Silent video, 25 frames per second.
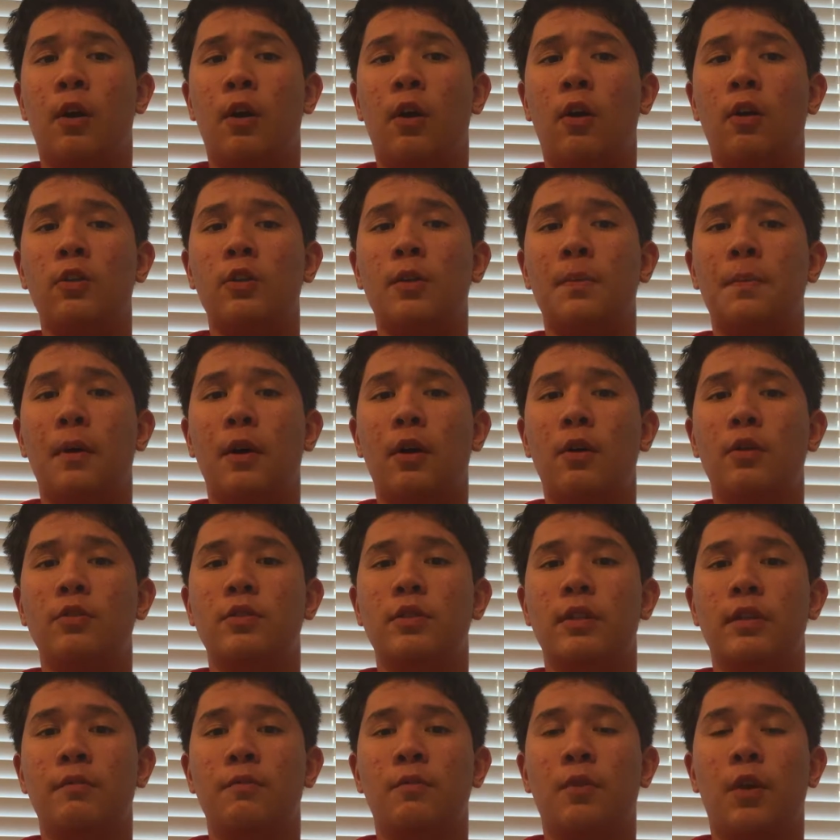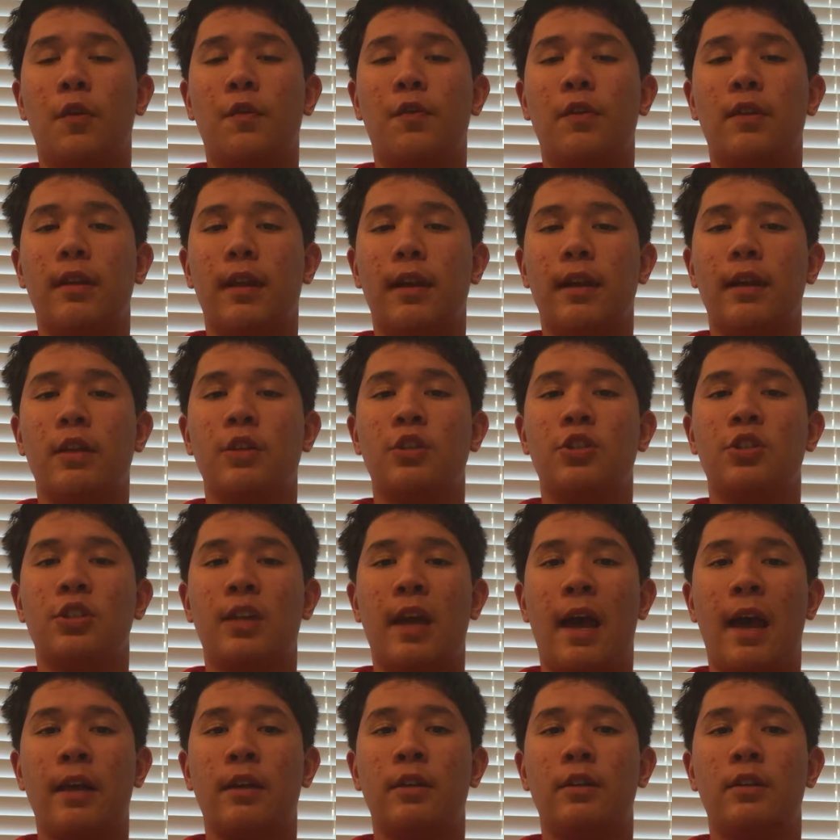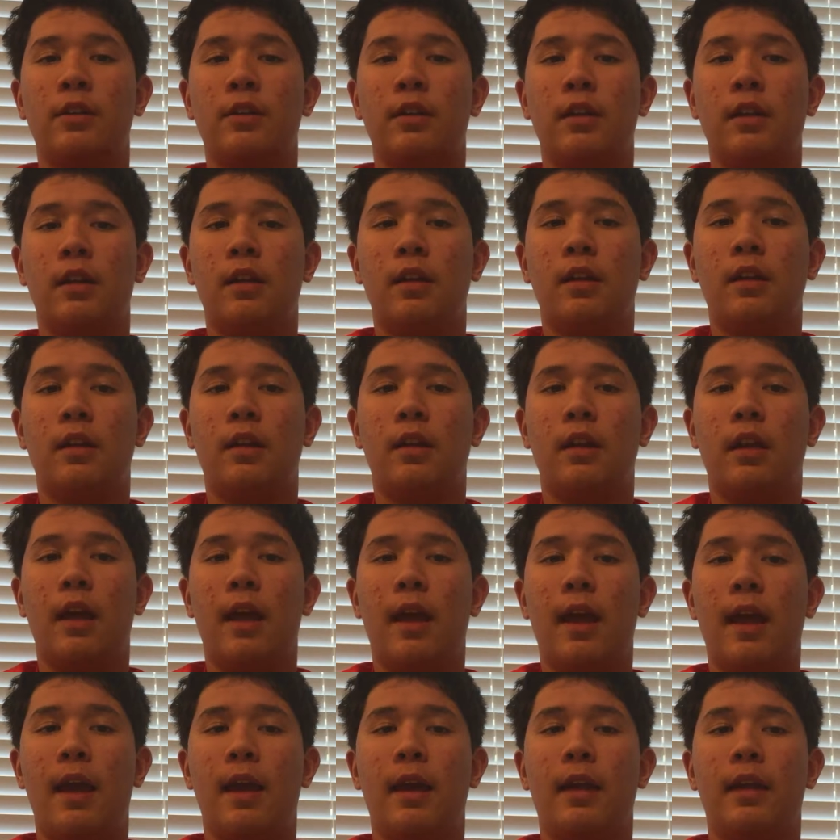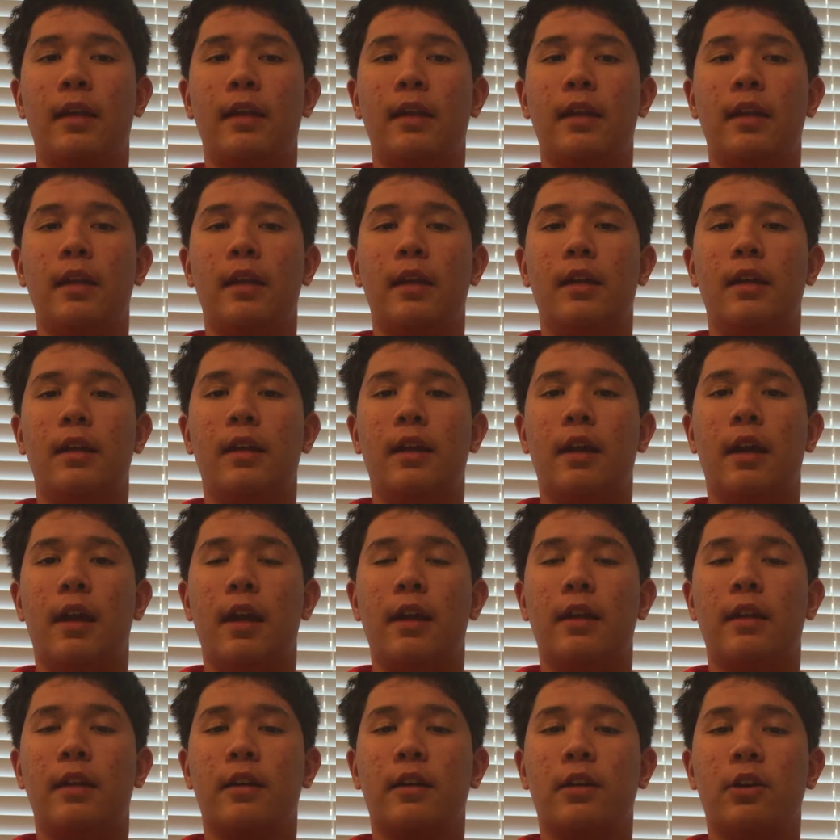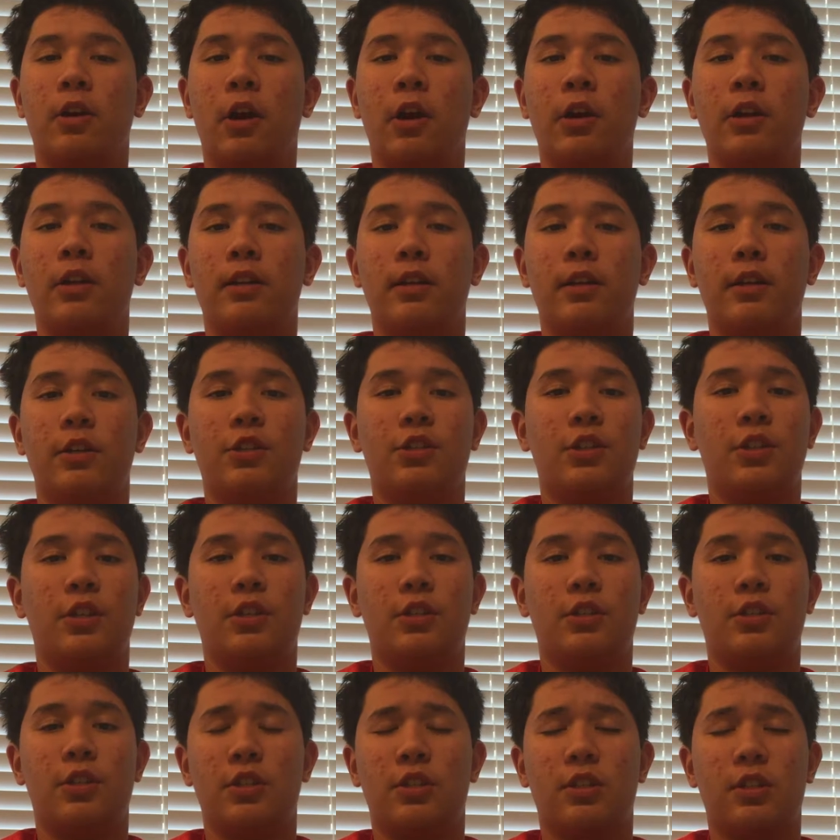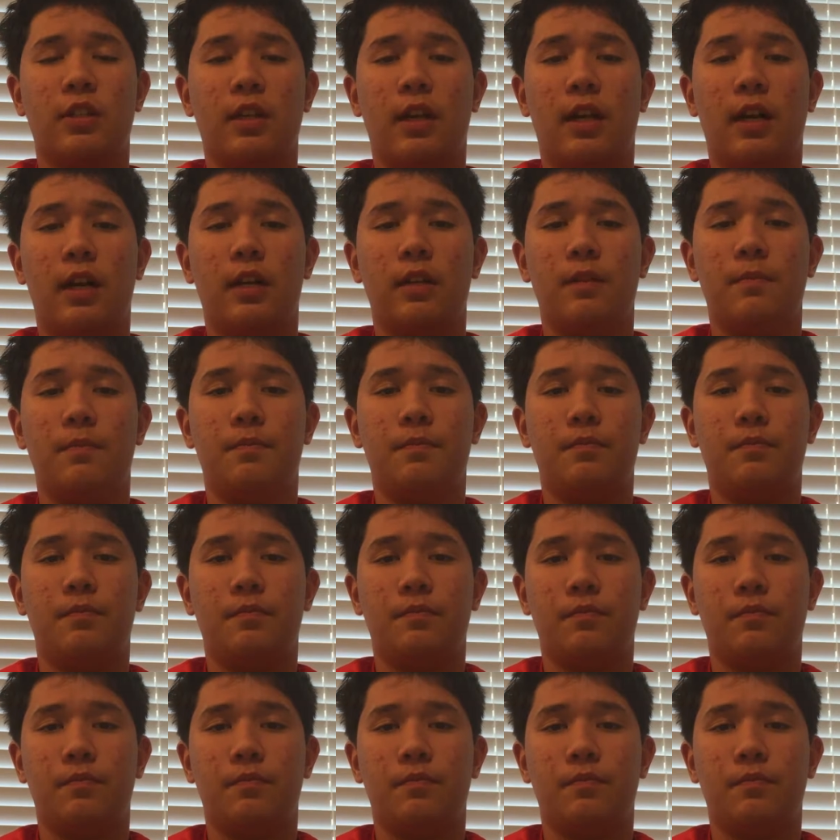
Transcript: all the bones in one of your legs is shattered, and the cartilage is just gone.